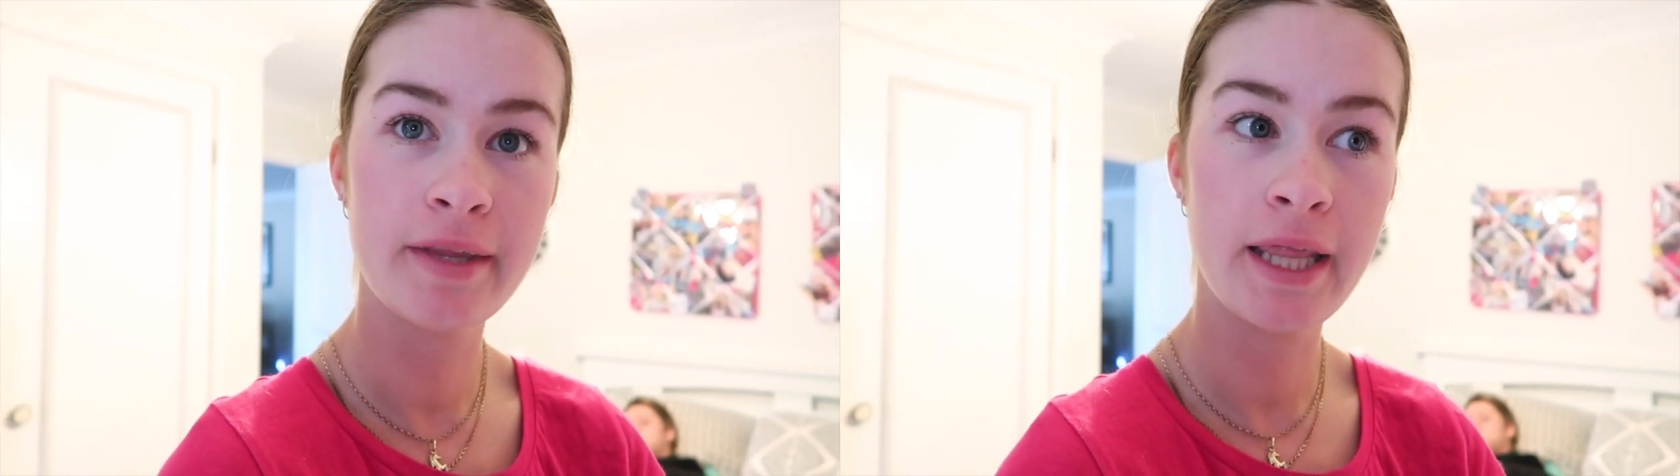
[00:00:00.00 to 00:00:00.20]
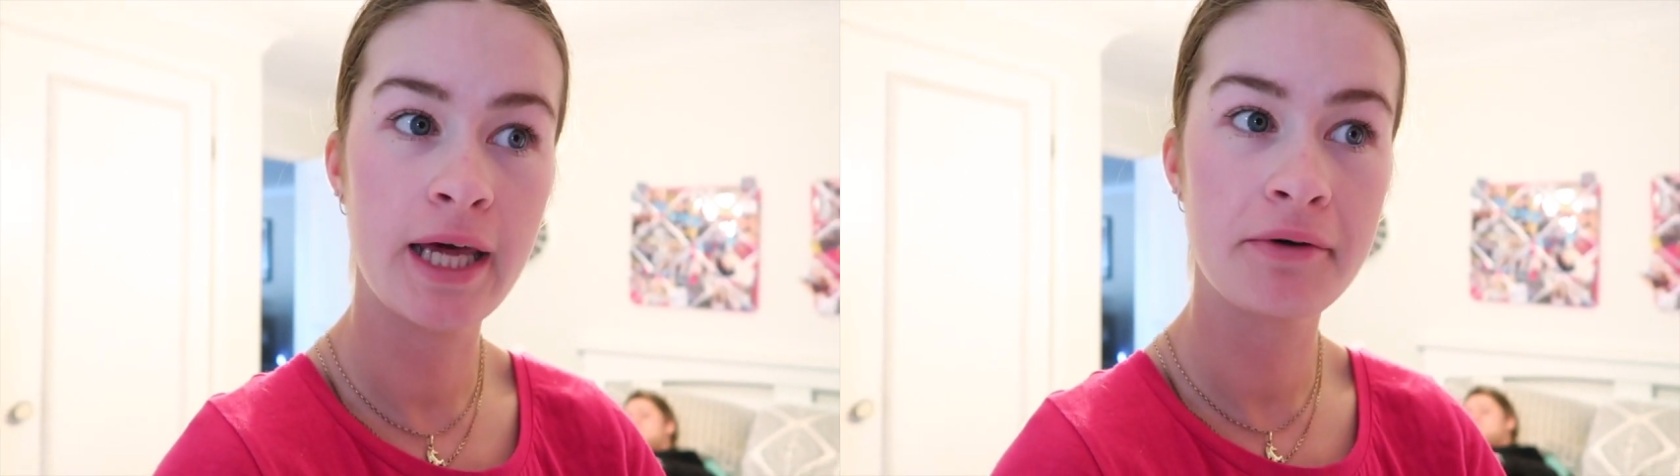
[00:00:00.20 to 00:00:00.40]

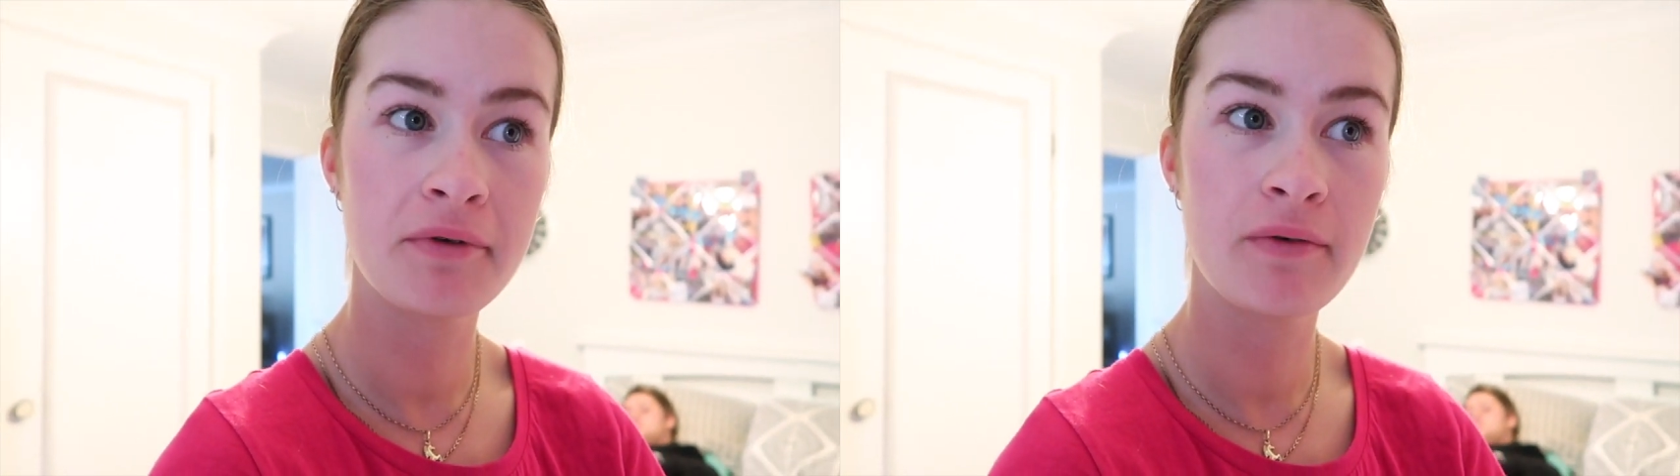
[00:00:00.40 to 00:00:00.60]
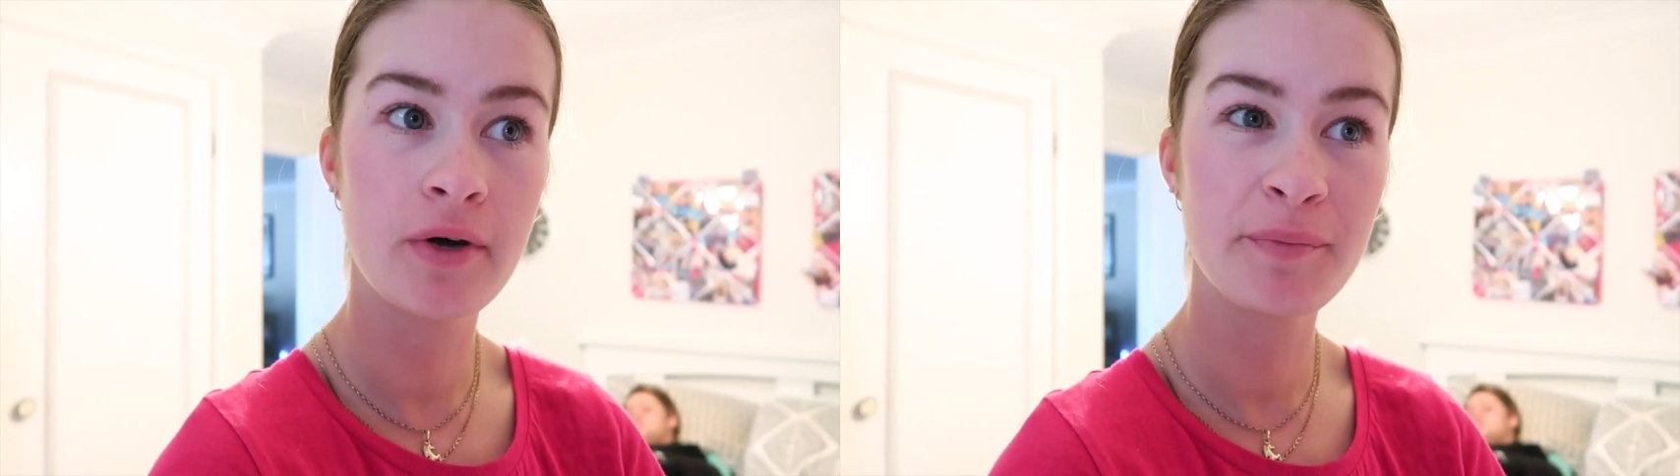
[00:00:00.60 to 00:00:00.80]
that
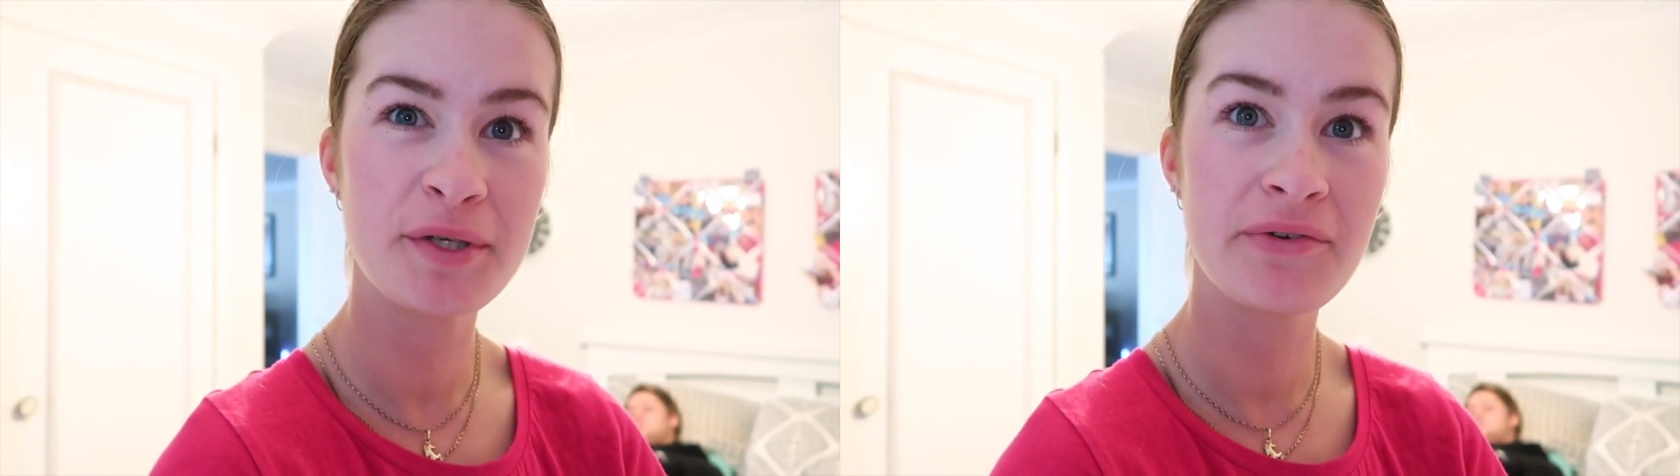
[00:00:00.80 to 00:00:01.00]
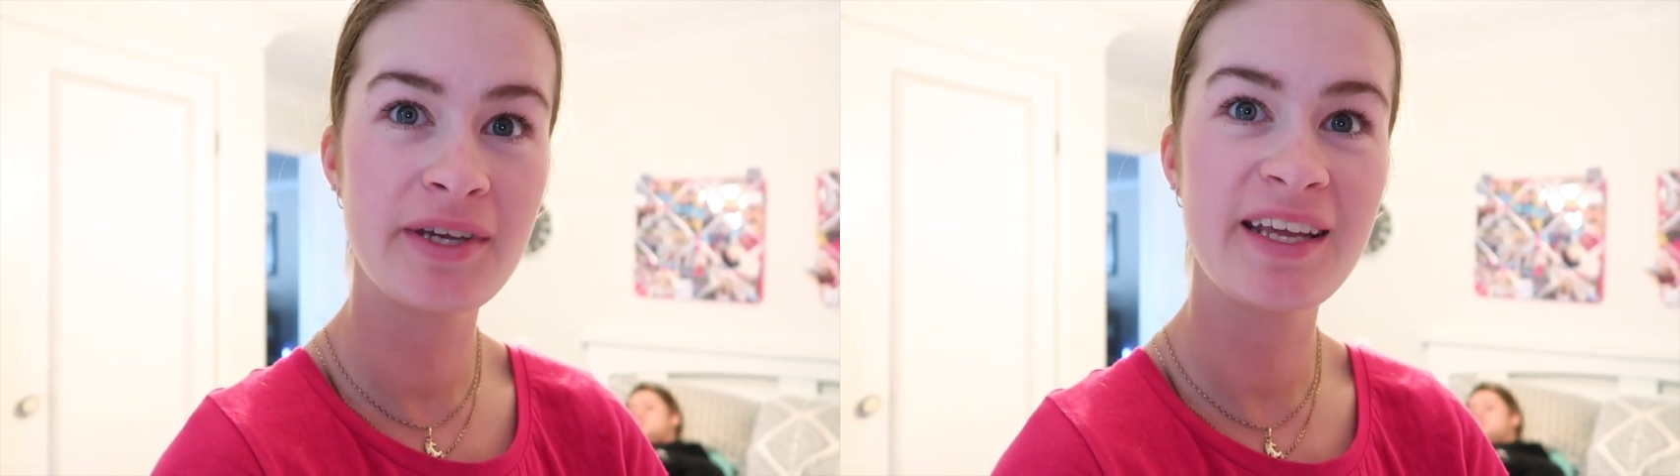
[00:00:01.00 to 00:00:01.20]
we won't
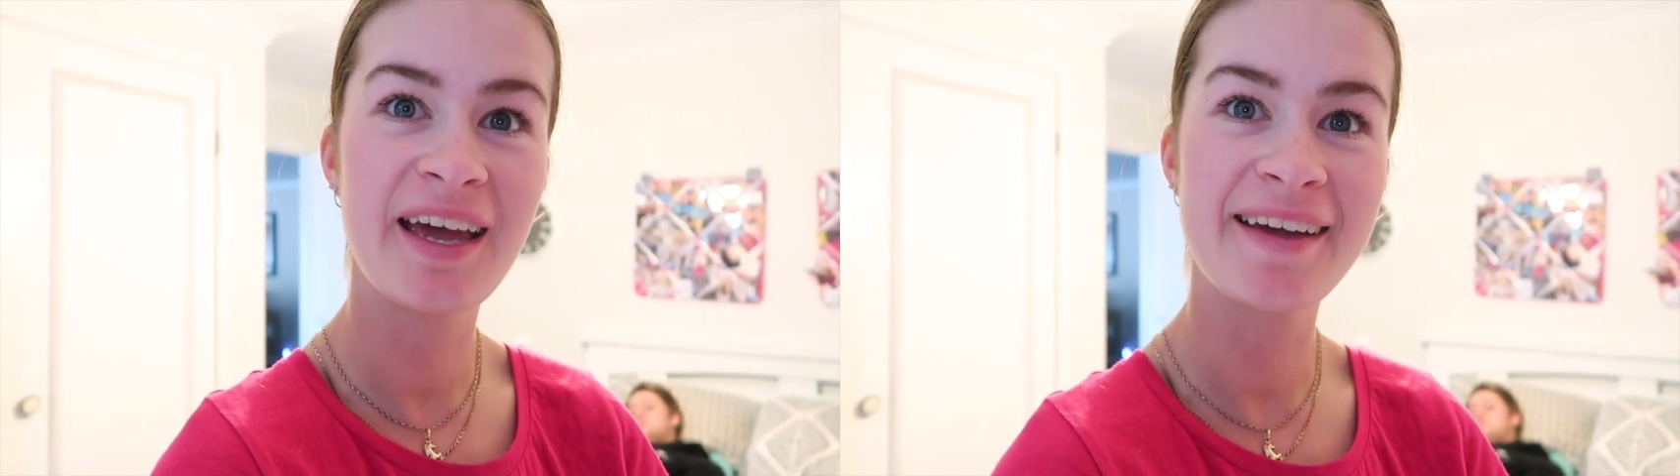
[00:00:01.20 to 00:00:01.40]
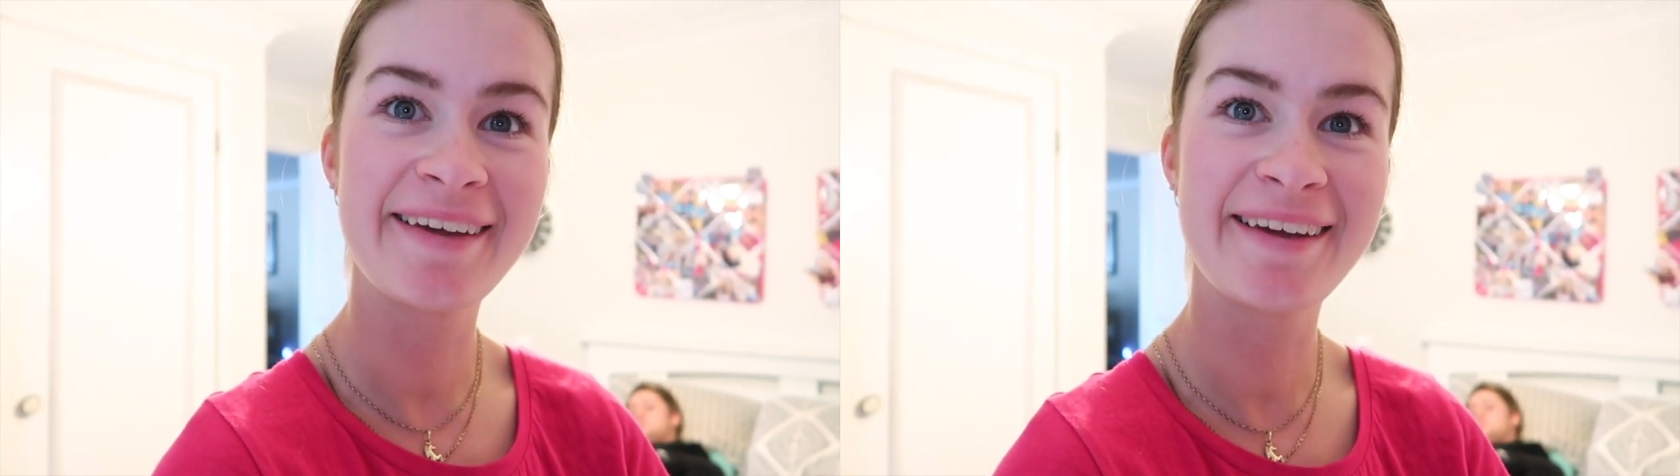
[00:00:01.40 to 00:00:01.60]
be doing any
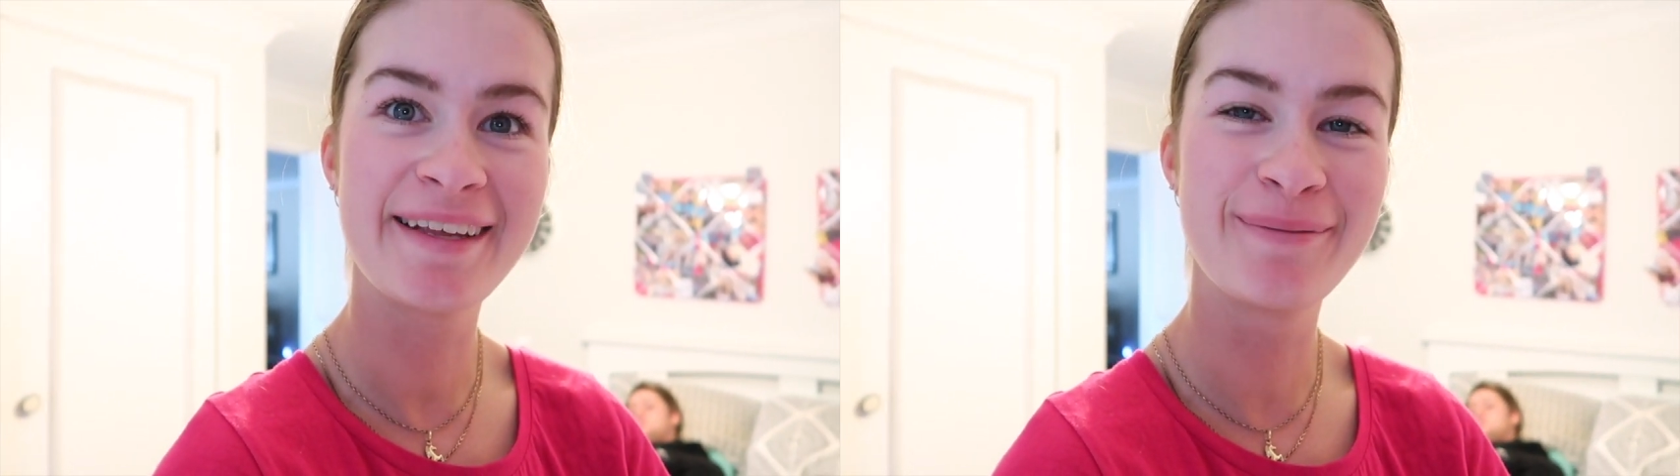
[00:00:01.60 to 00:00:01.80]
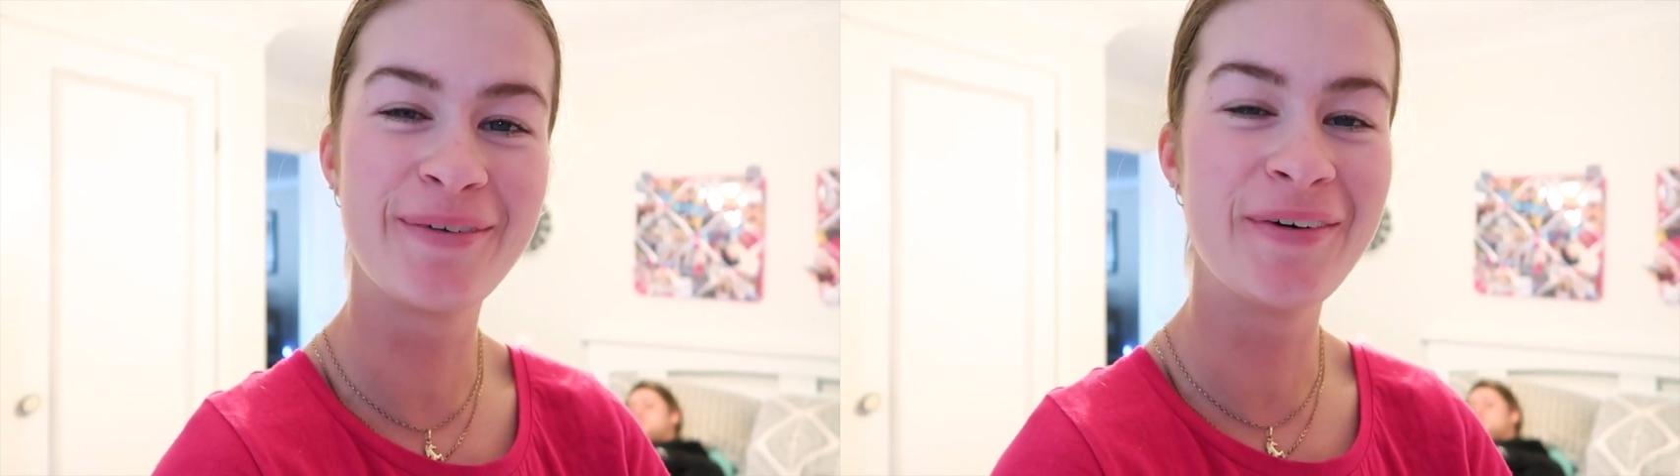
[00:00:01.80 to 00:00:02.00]
hacking
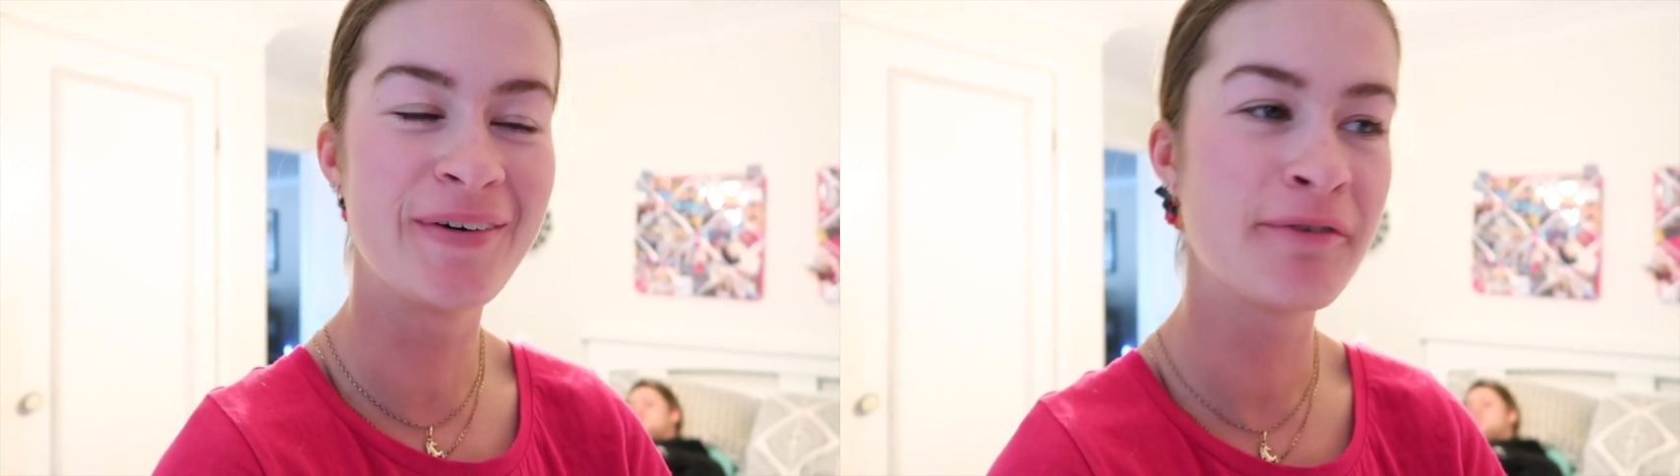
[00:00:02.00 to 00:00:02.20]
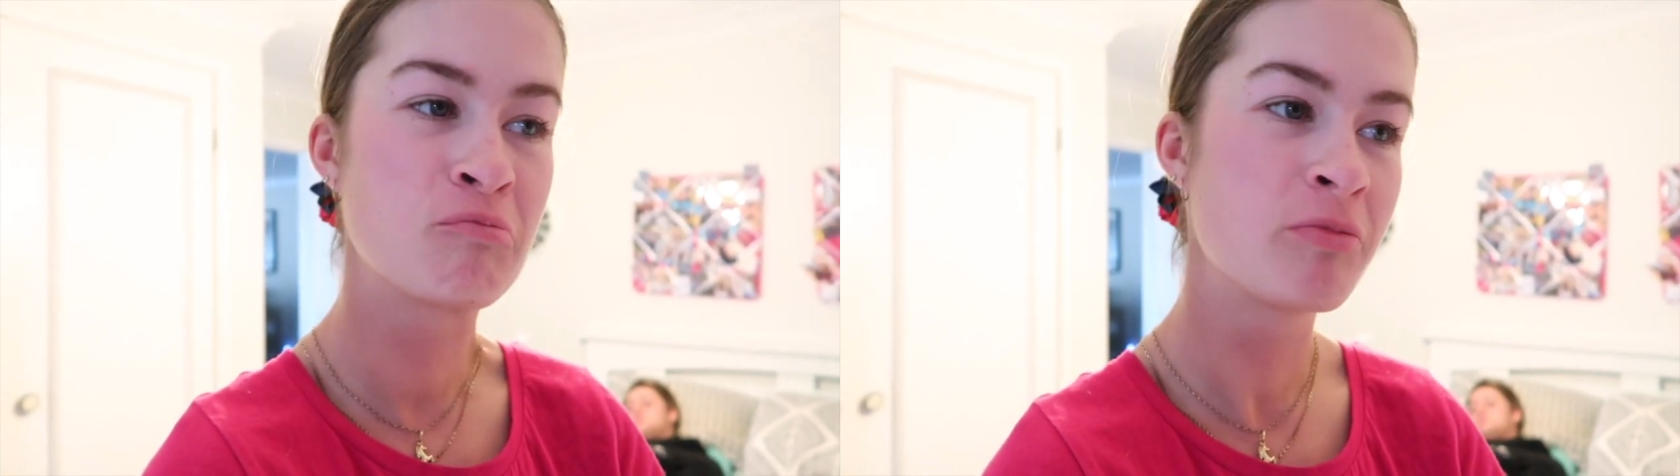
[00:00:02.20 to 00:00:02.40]

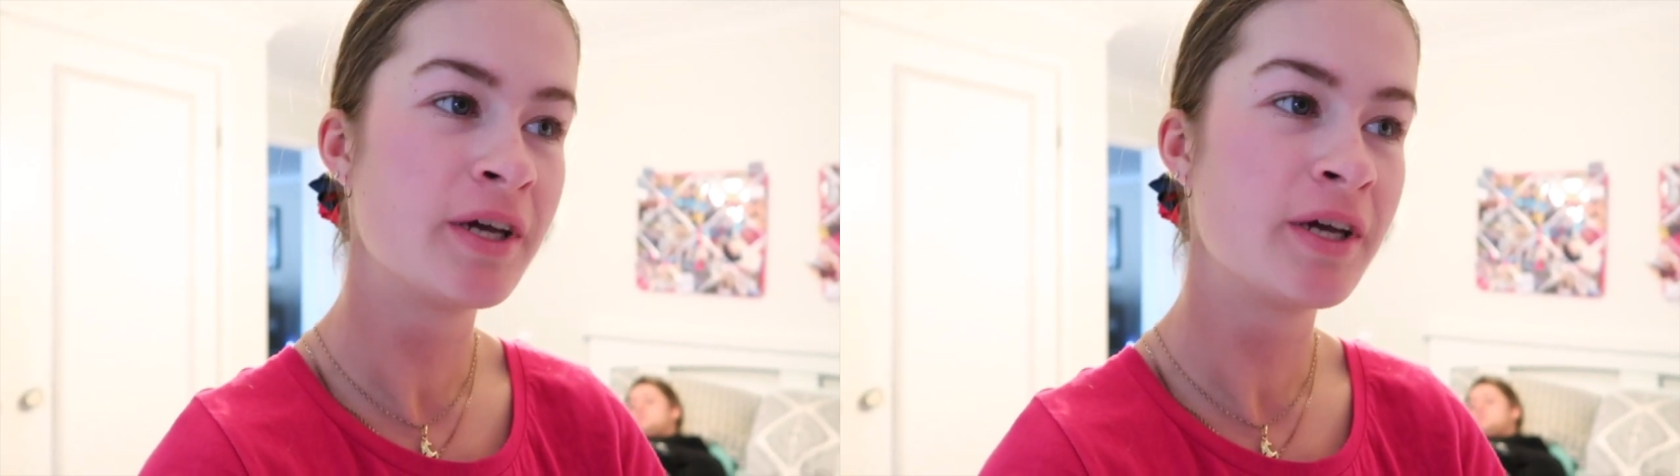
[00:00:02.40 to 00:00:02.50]
anymore,